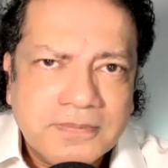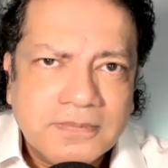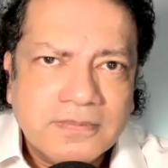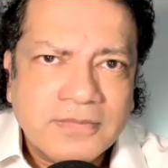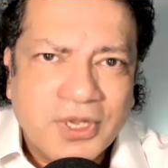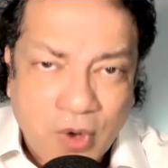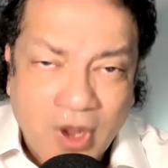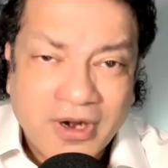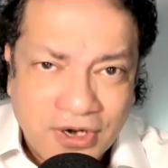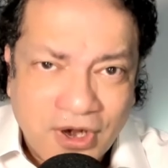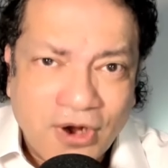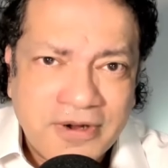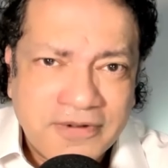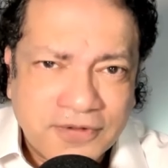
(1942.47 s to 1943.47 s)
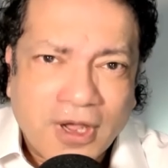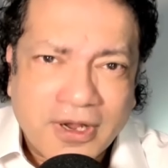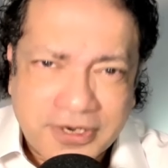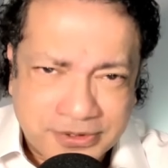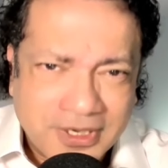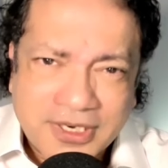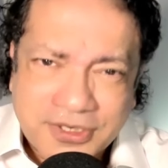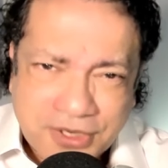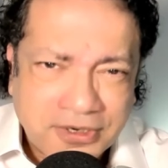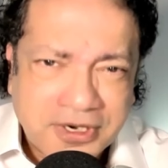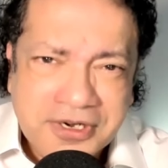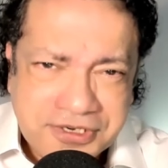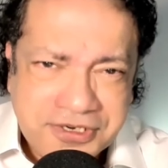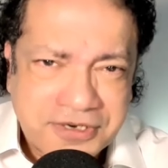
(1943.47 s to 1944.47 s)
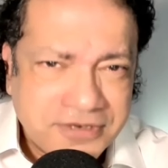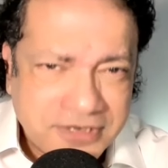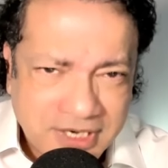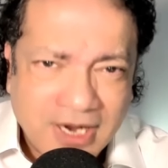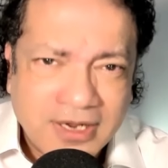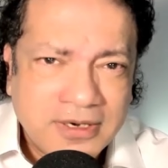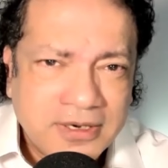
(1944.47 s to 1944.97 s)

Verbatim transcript: You want to know if God is really talking to you tonight?